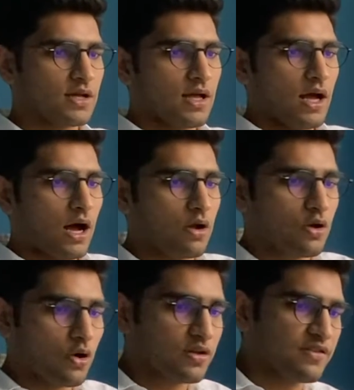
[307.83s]
how long
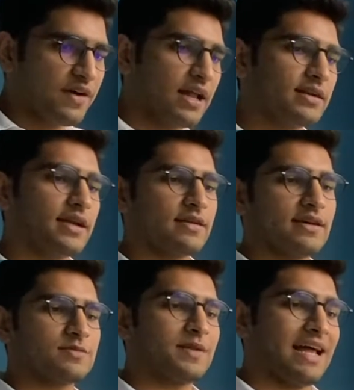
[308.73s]
the validator has
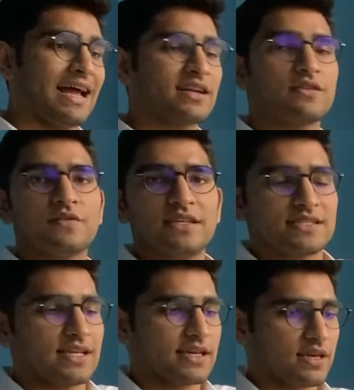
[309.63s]
been actively
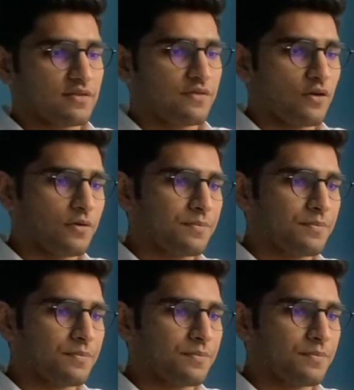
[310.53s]
staking for,